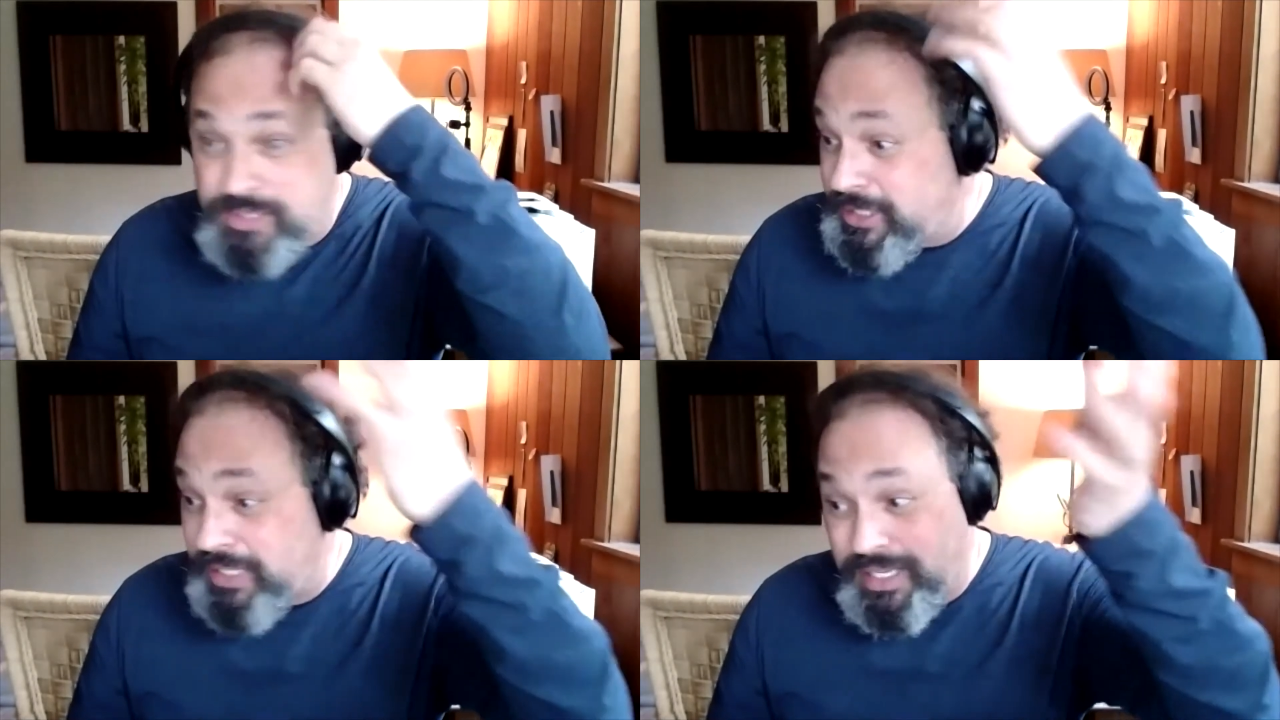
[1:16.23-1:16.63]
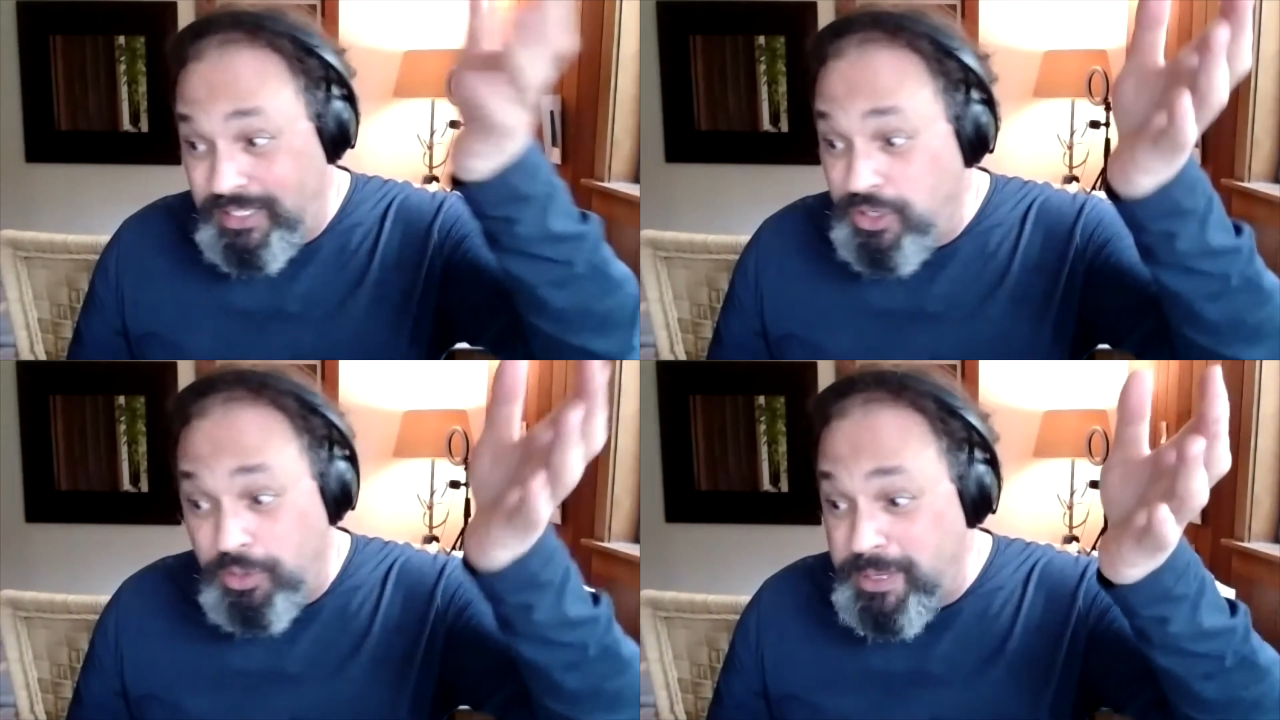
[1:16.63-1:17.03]
But
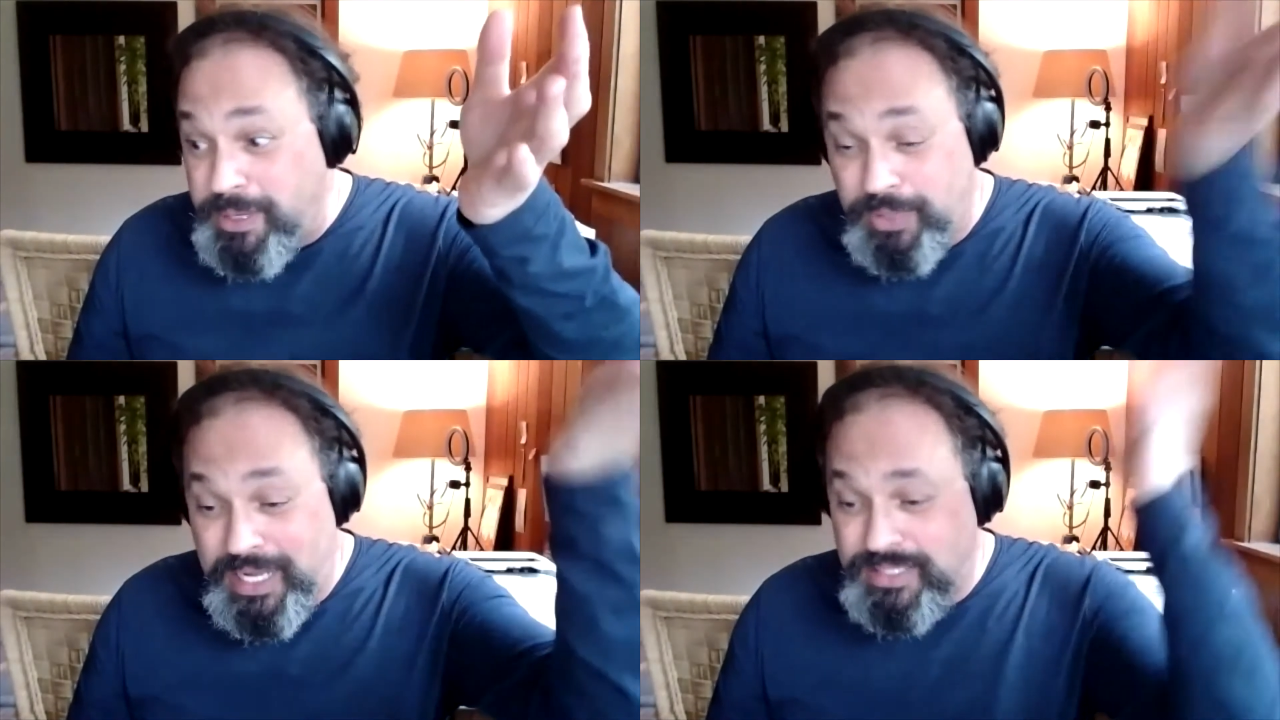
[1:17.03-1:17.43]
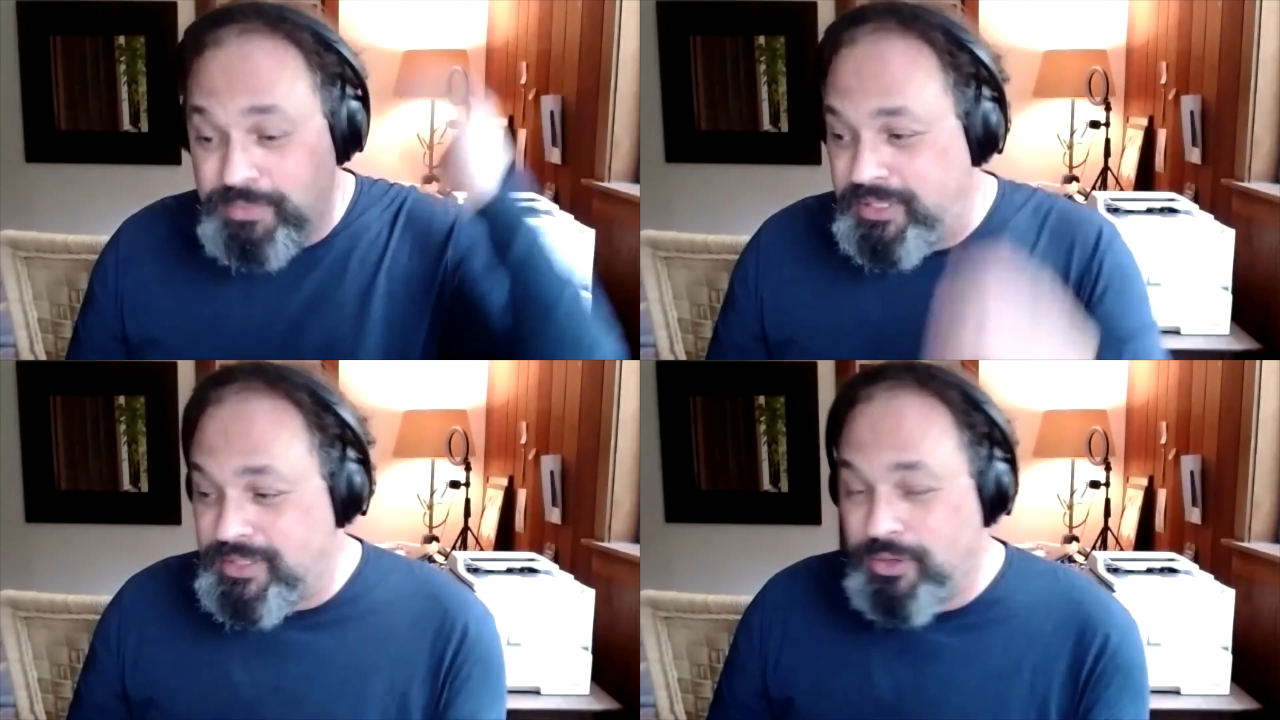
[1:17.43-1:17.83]
people ask
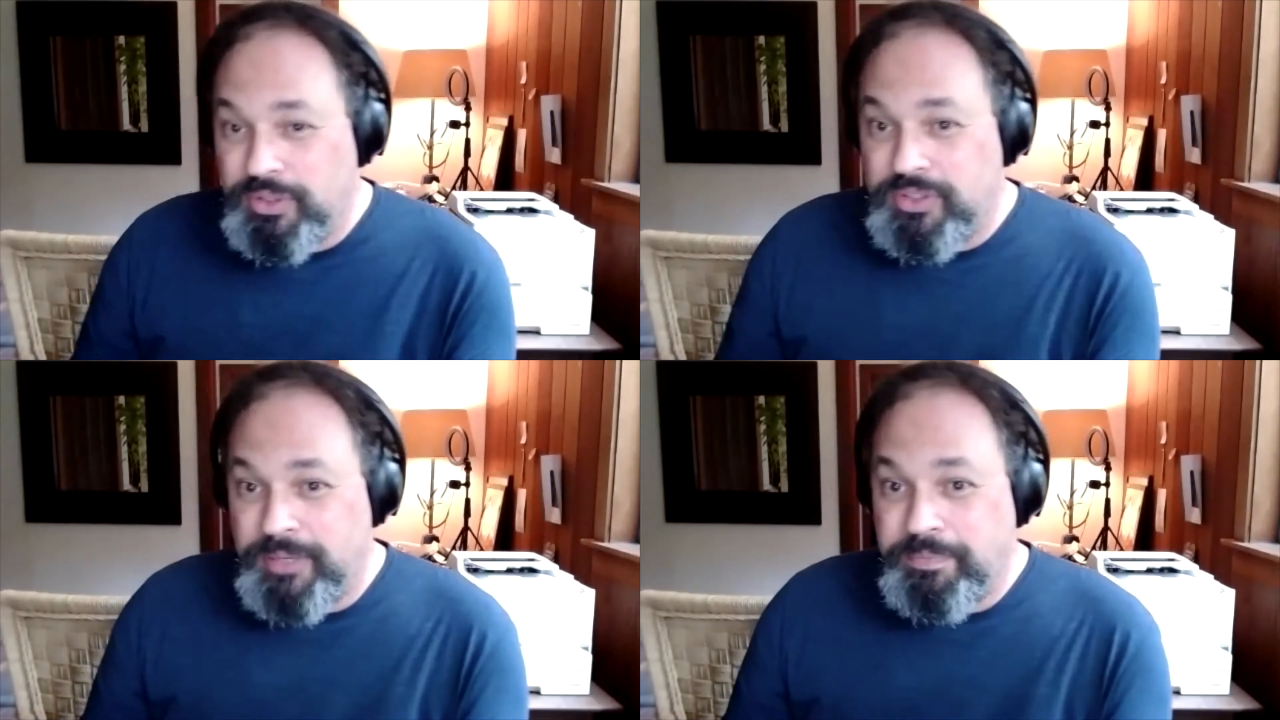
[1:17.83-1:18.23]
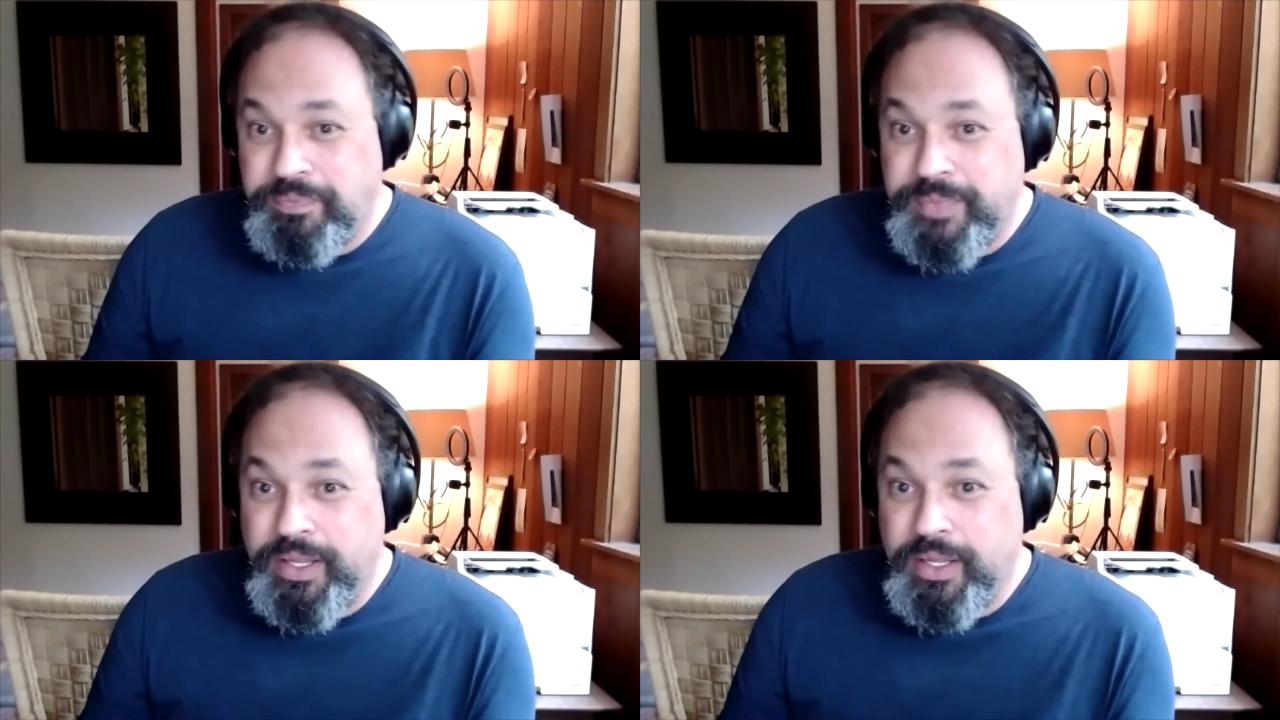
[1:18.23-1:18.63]
me this all the time,
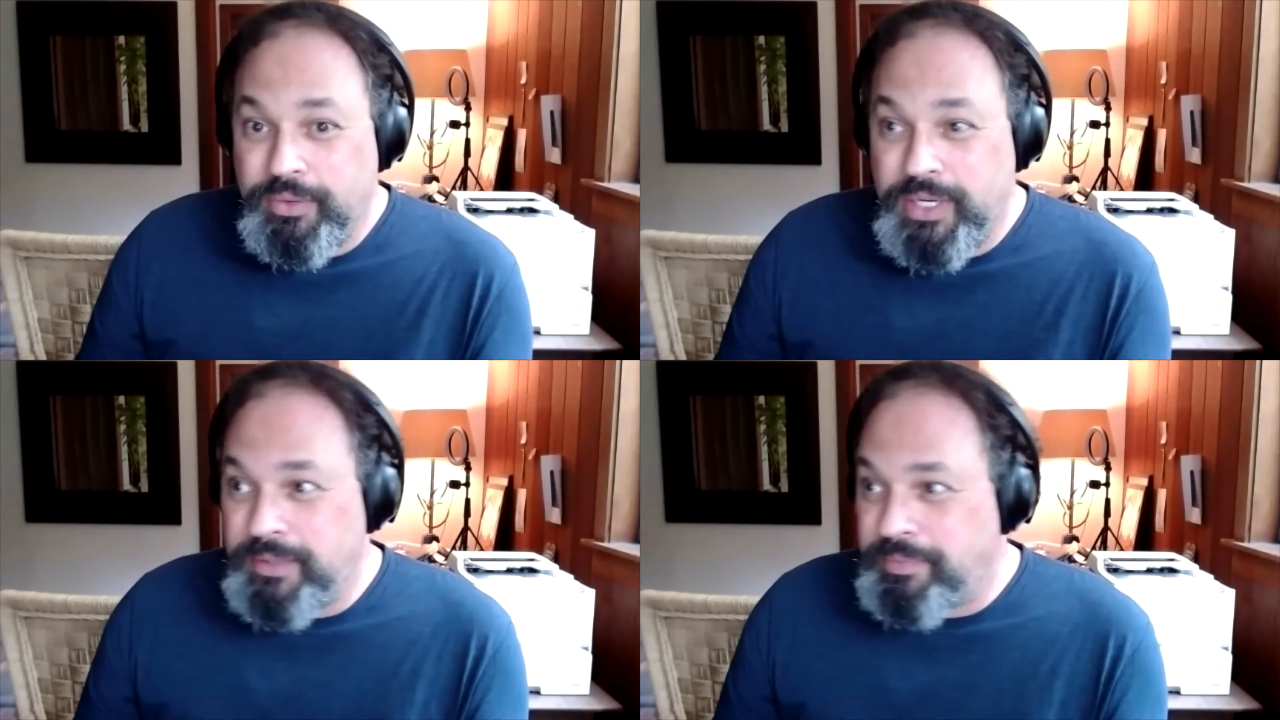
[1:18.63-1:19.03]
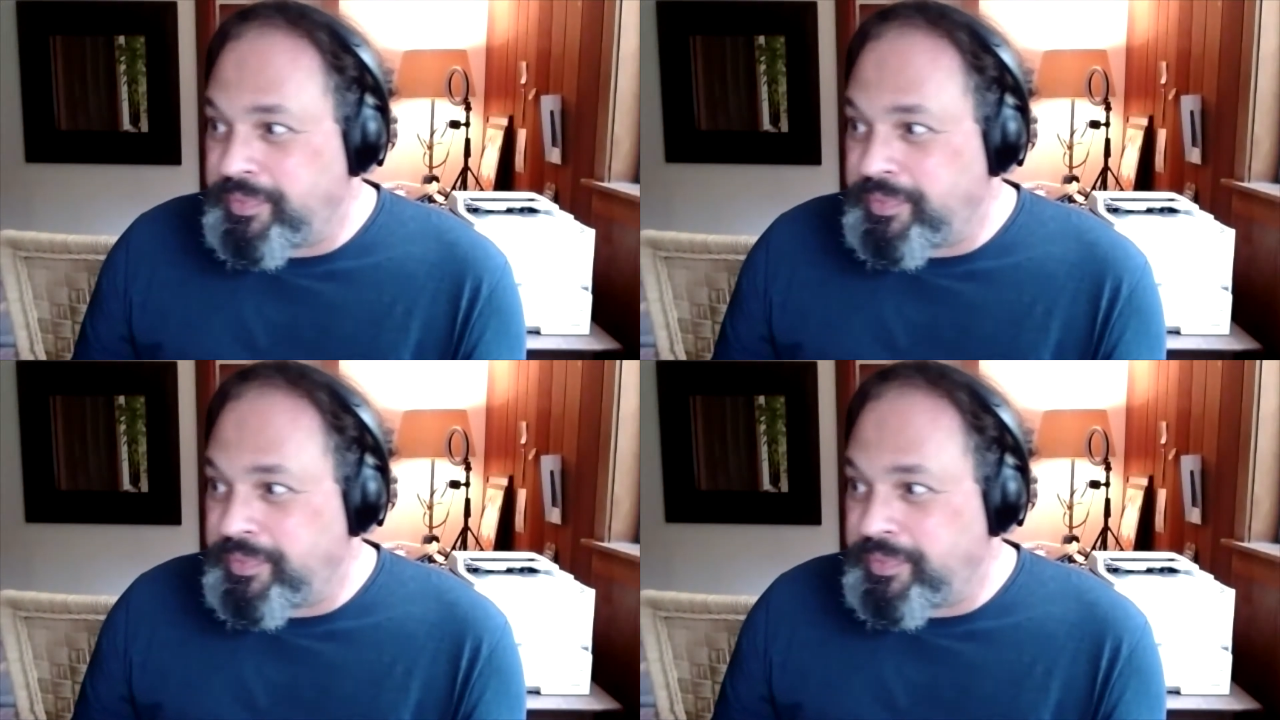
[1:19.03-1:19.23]
right?